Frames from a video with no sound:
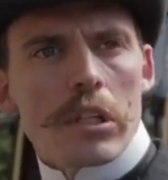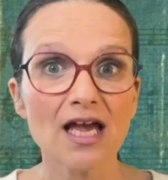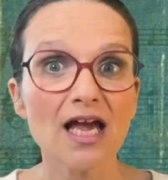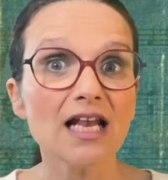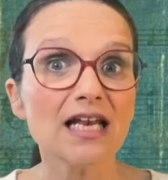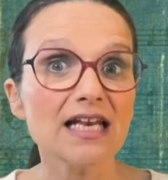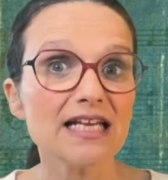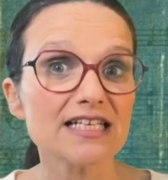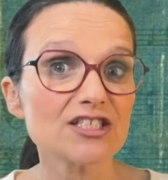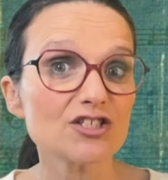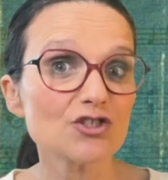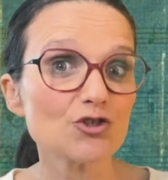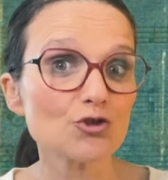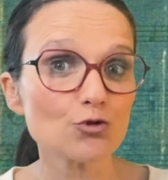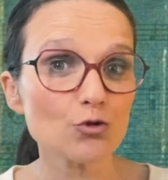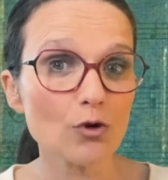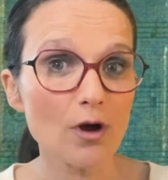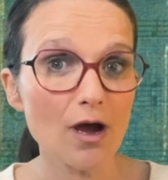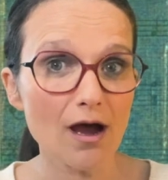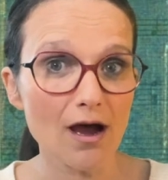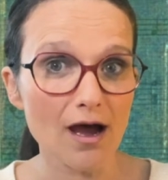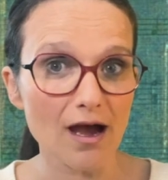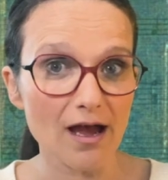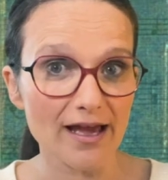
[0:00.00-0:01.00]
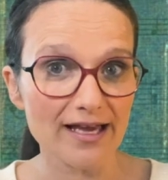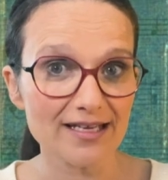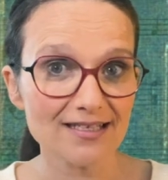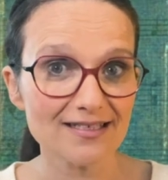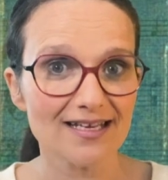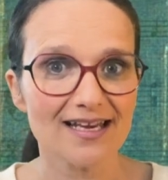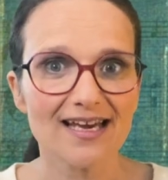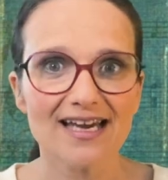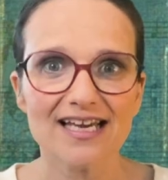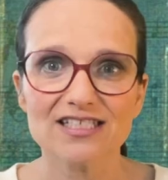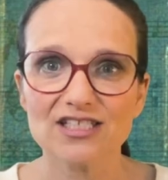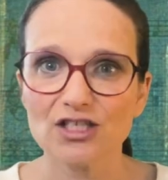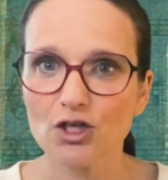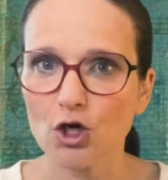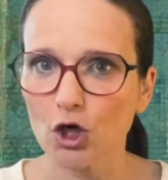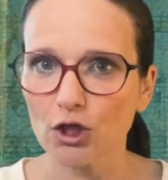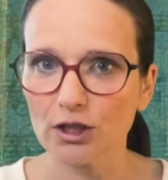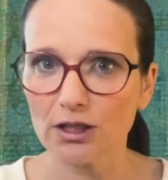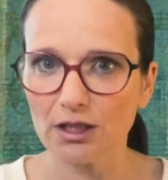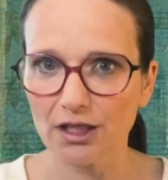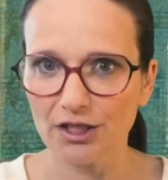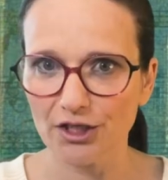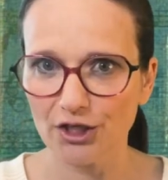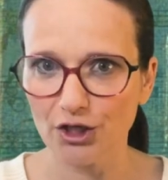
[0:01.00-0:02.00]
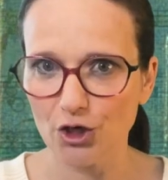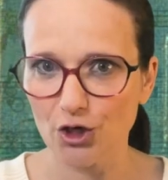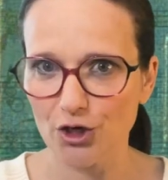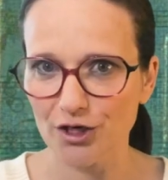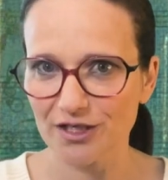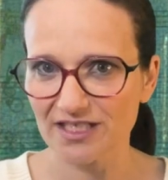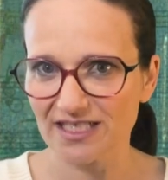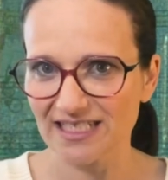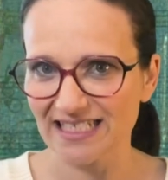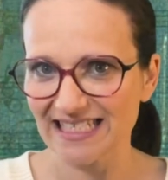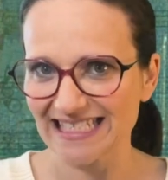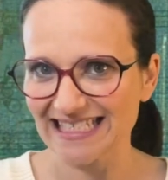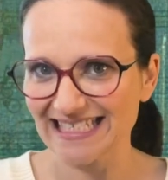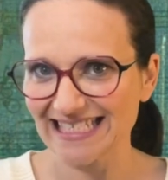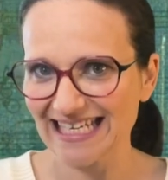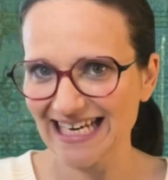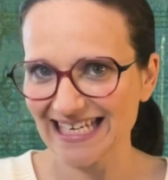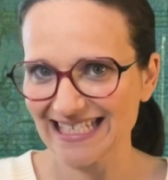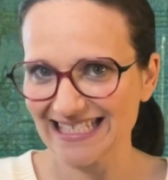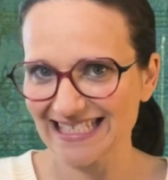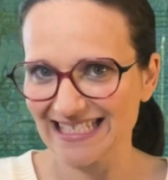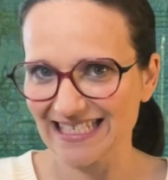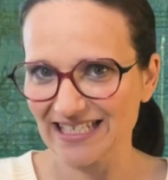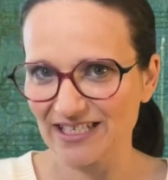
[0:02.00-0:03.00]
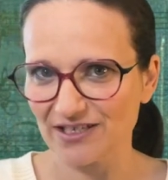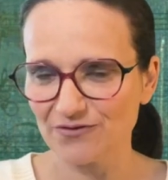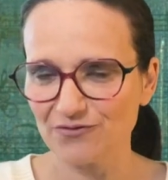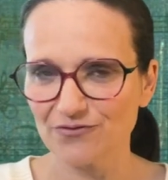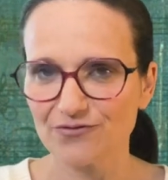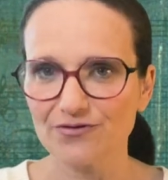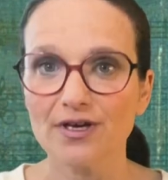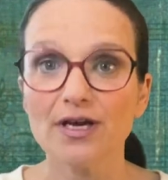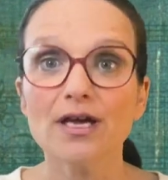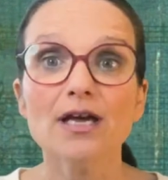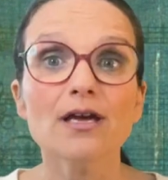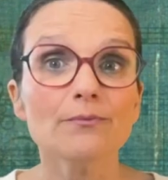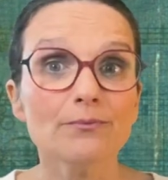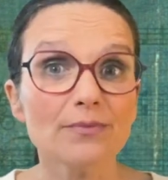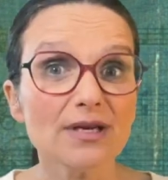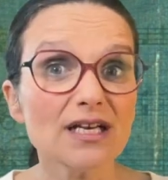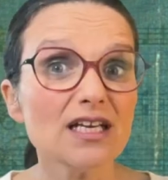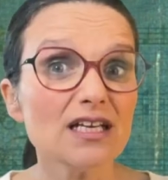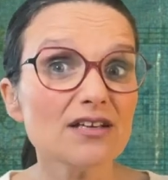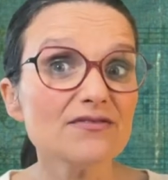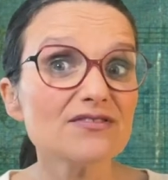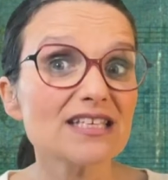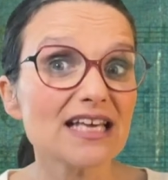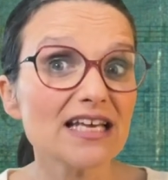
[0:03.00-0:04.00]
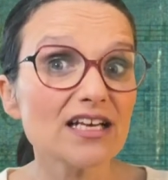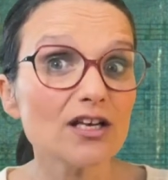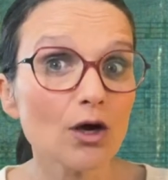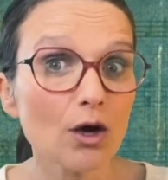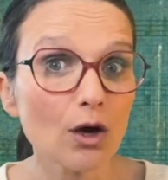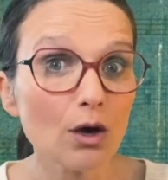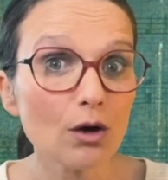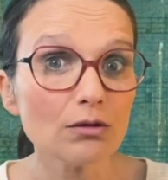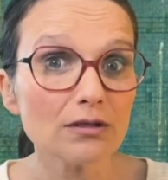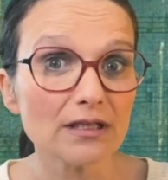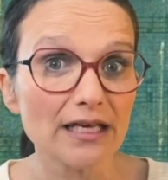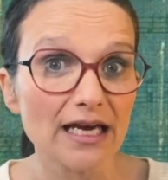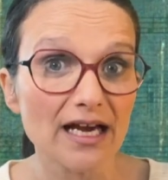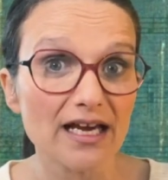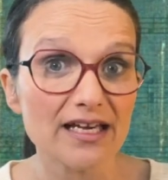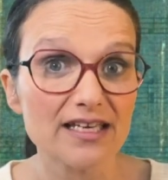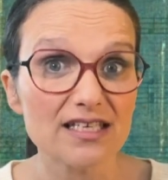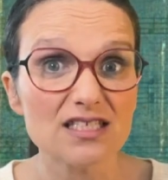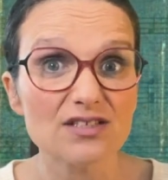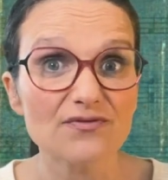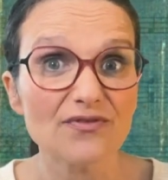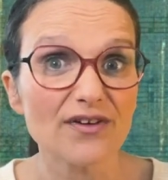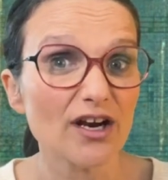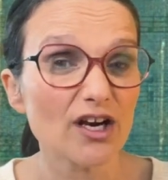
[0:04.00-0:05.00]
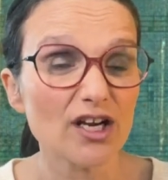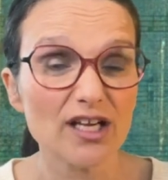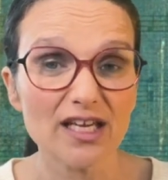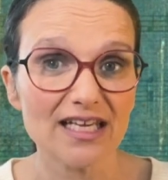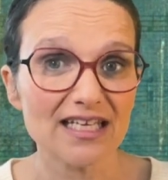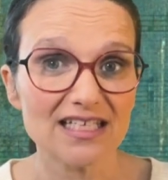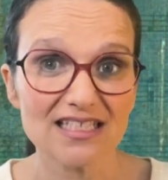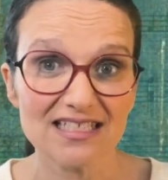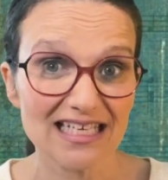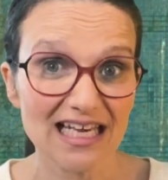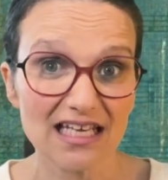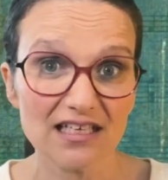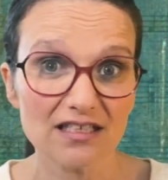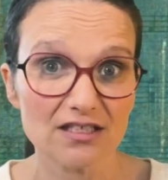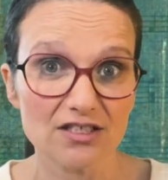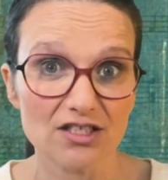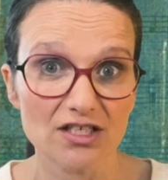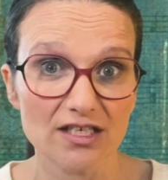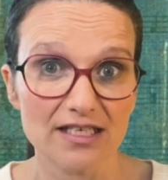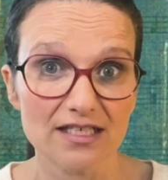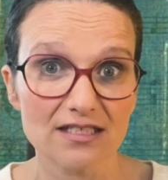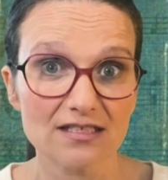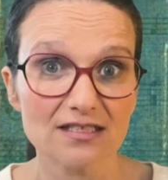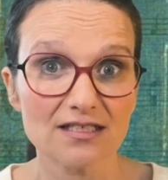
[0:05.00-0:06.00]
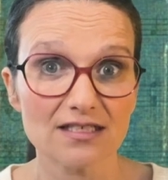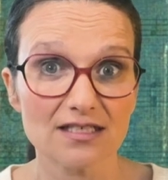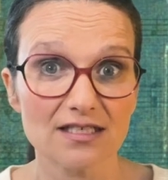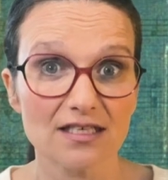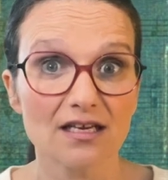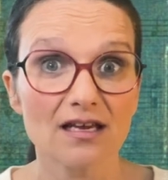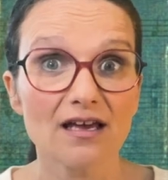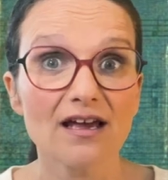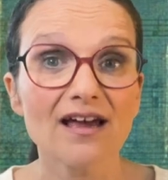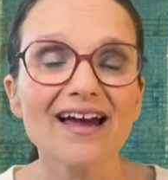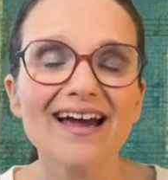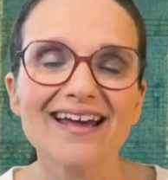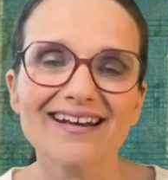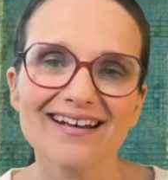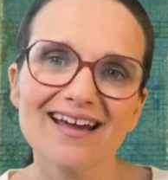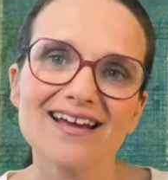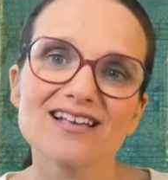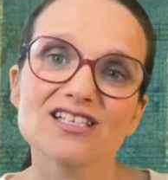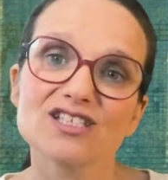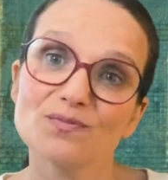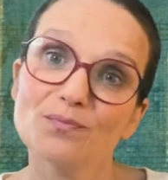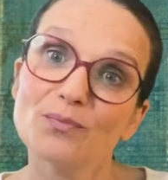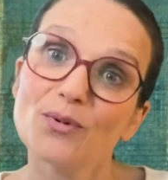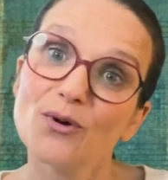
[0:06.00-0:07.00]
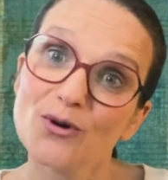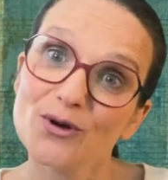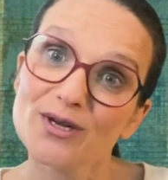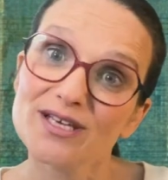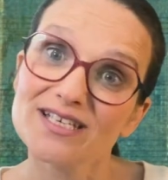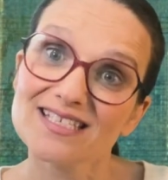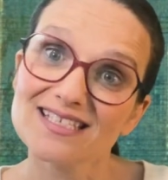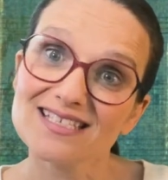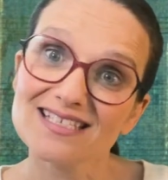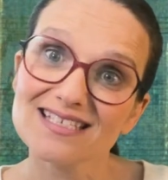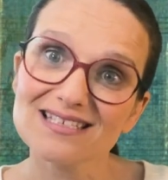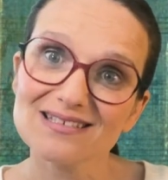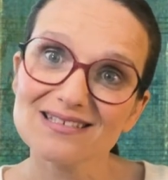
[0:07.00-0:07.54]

Lestrade, Scotland Yard's detective, believes Enola is very intelligent and has poise.